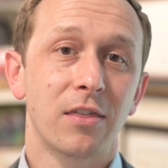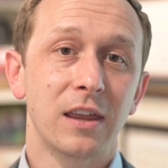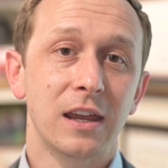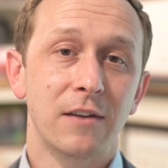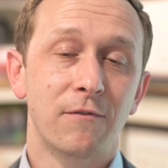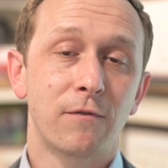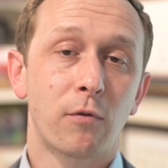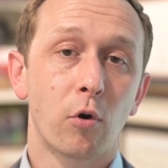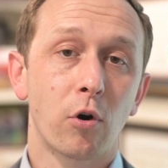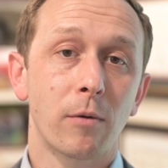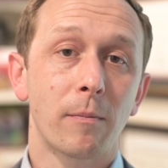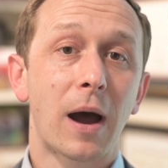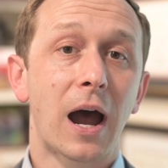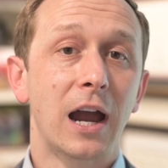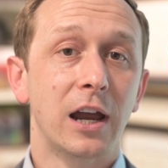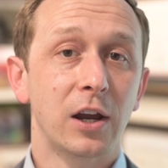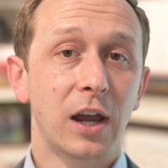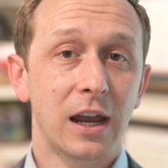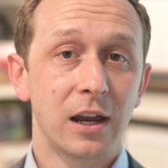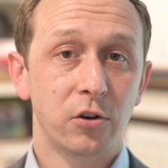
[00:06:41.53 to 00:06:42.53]
the Form
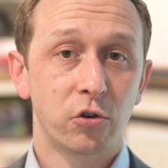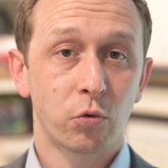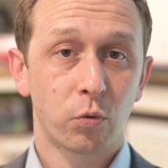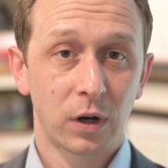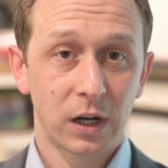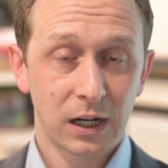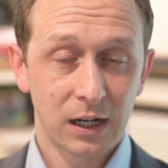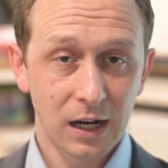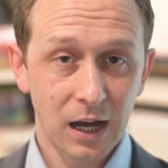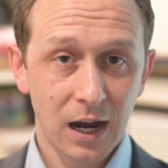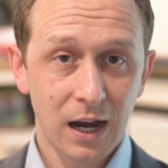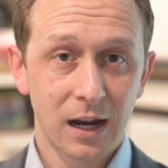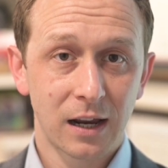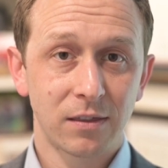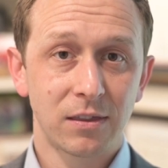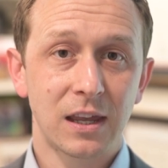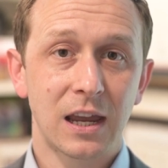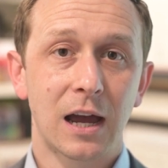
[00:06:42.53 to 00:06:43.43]
I-829,